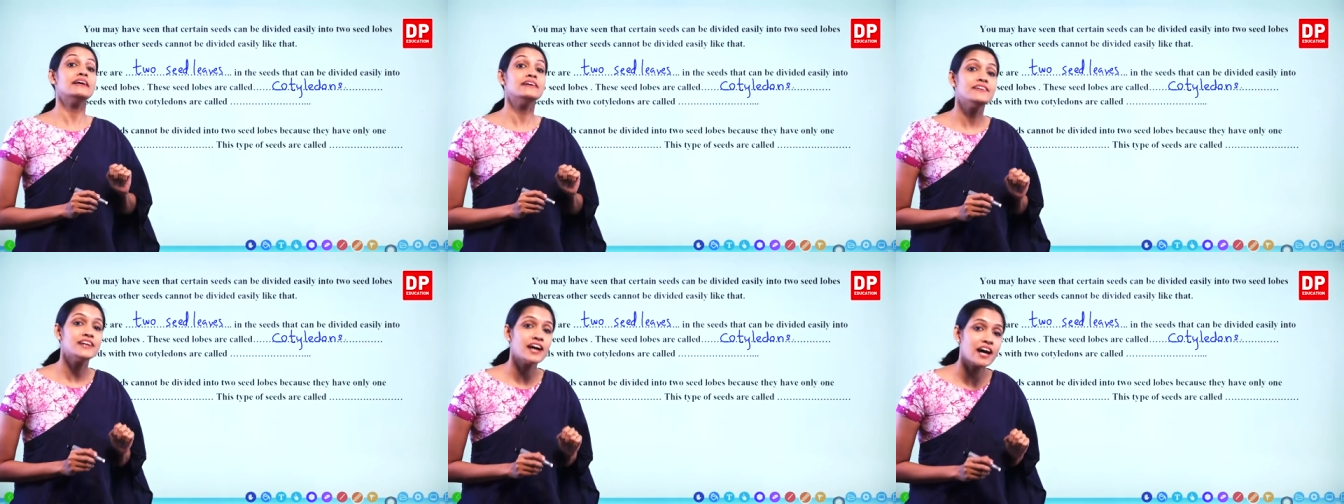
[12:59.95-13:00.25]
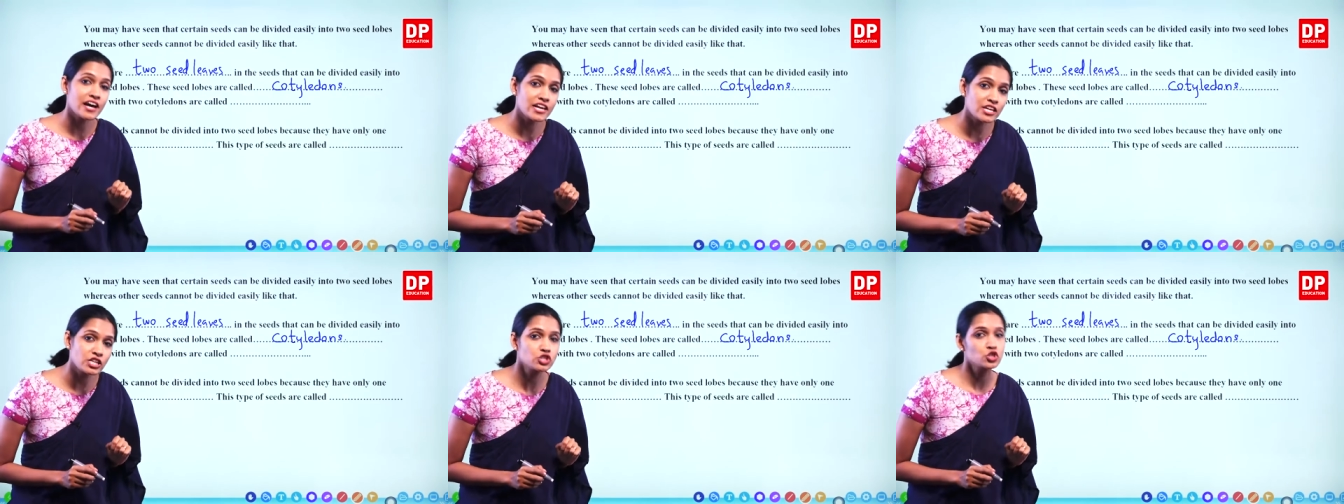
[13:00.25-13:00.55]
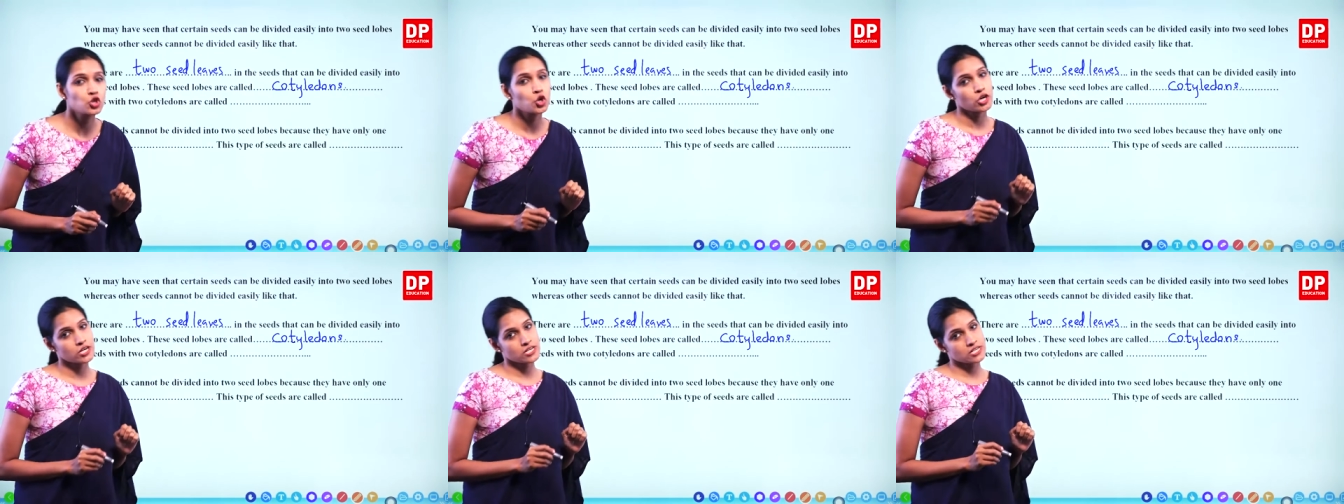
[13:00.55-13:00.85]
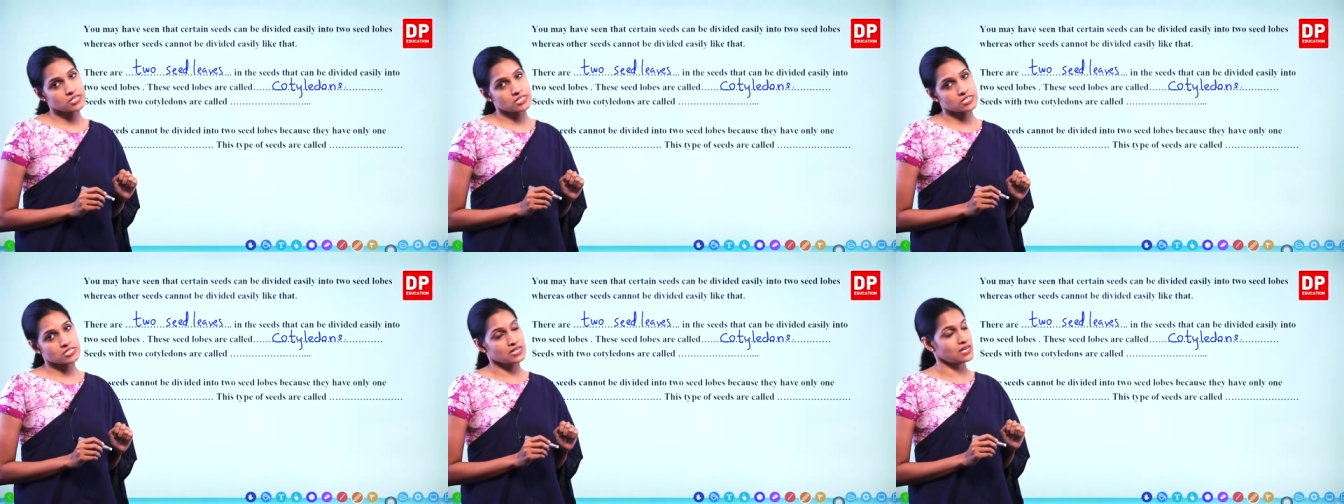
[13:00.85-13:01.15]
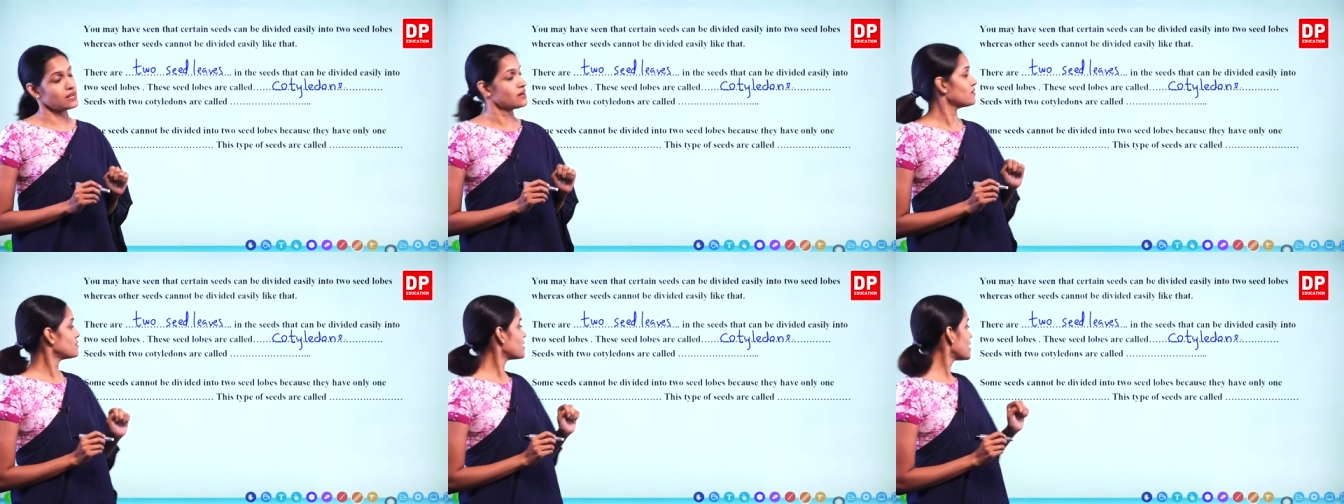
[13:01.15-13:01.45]
dicots,
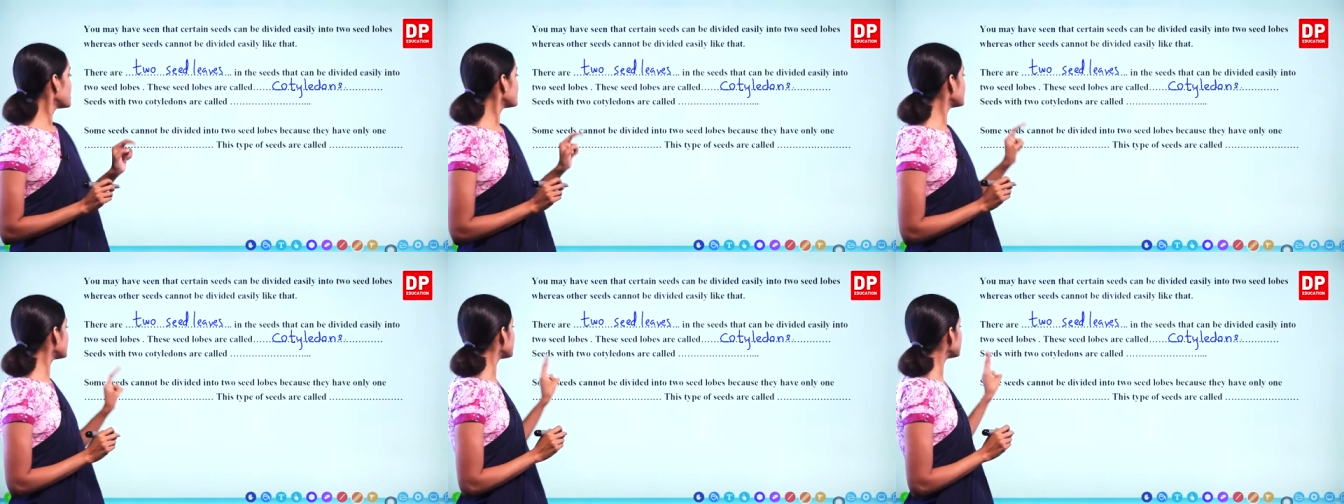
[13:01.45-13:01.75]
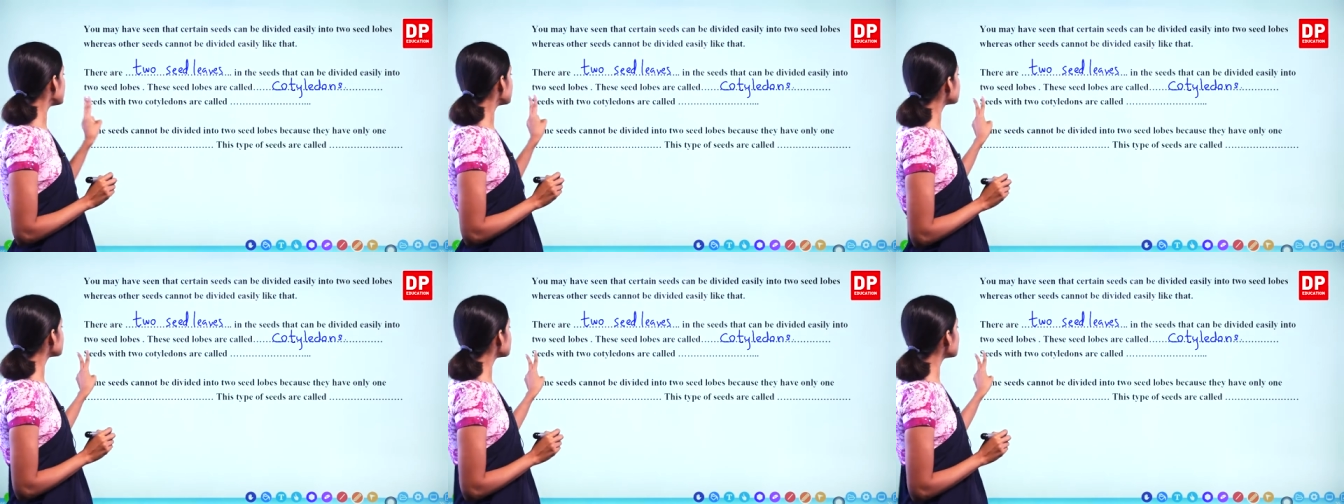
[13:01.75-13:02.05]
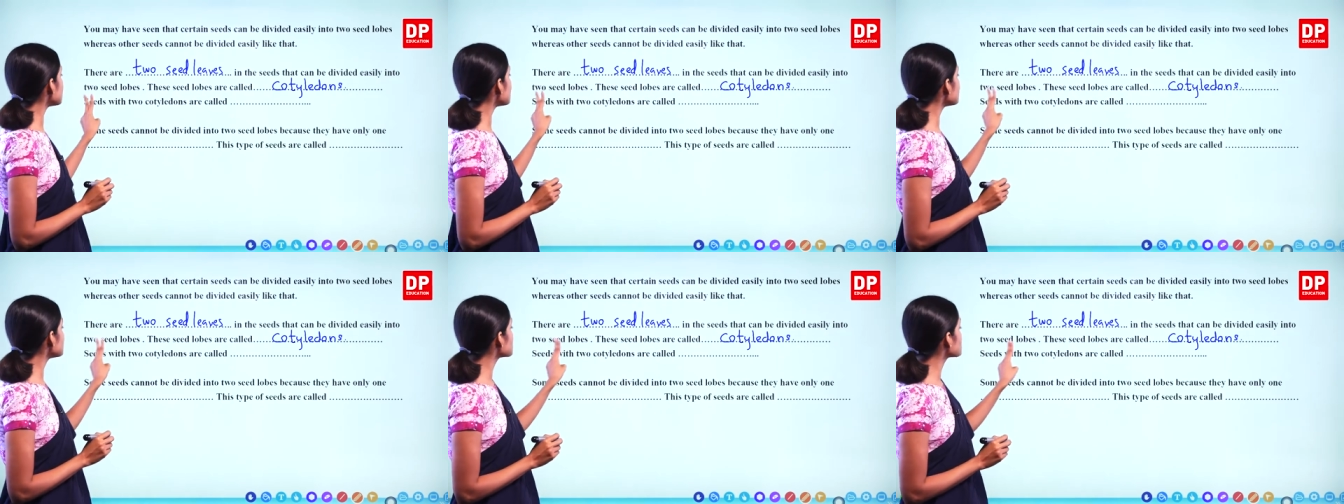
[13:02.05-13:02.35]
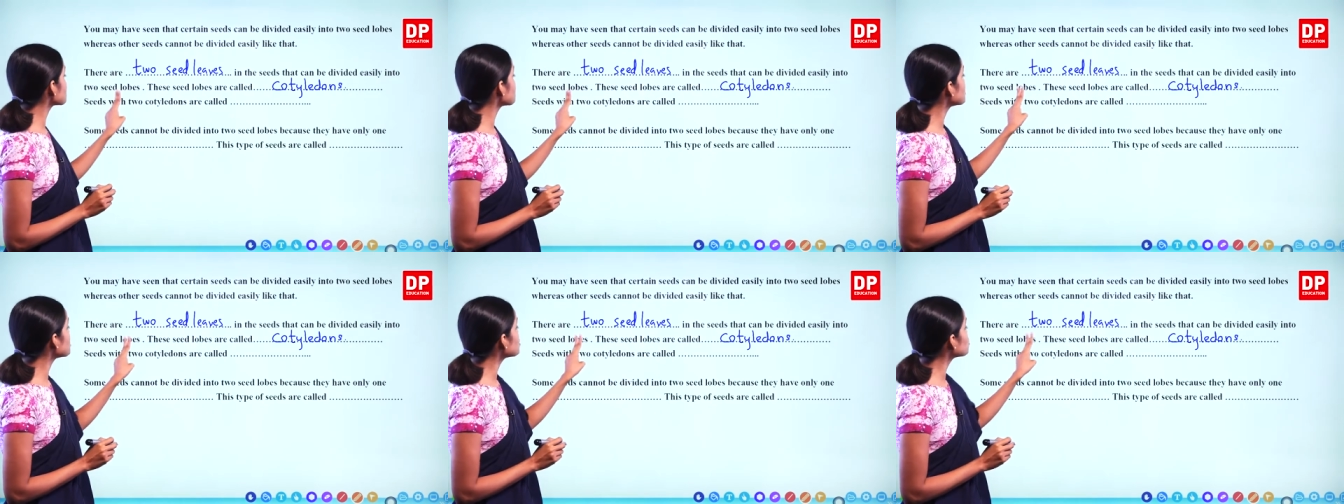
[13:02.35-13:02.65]
right? Seeds with